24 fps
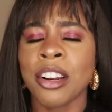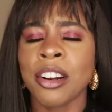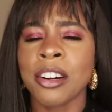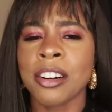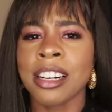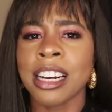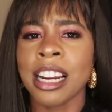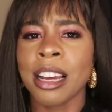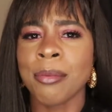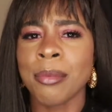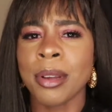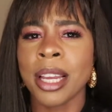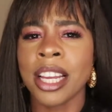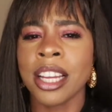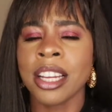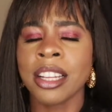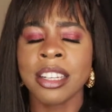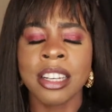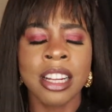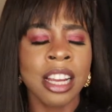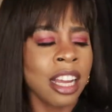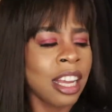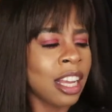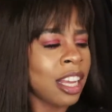know what I
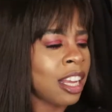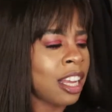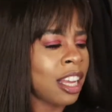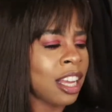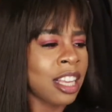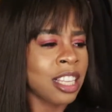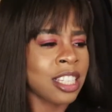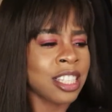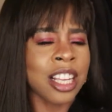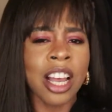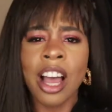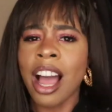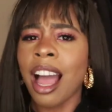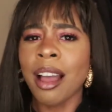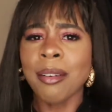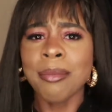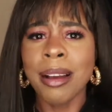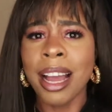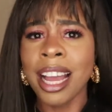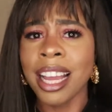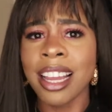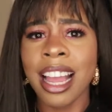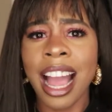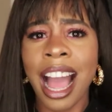mean? So I'm
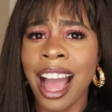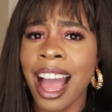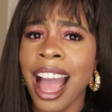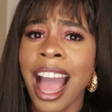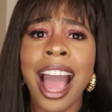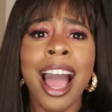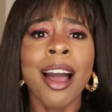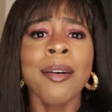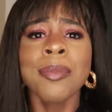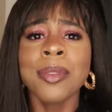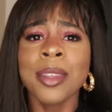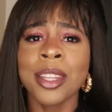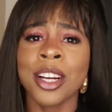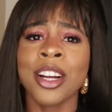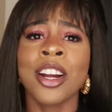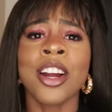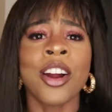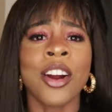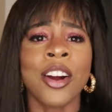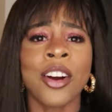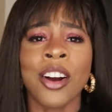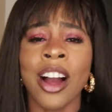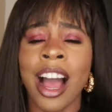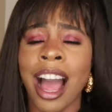the
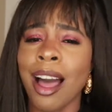girl.